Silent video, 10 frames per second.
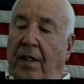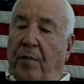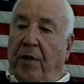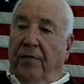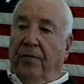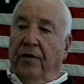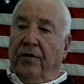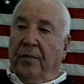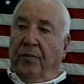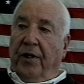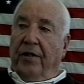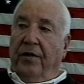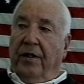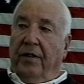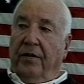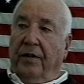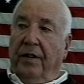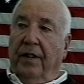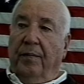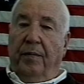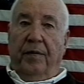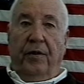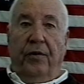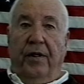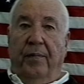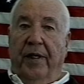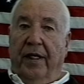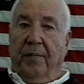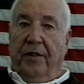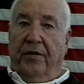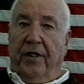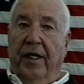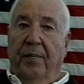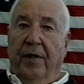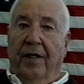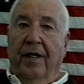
My first impression is you didn't make a mistake by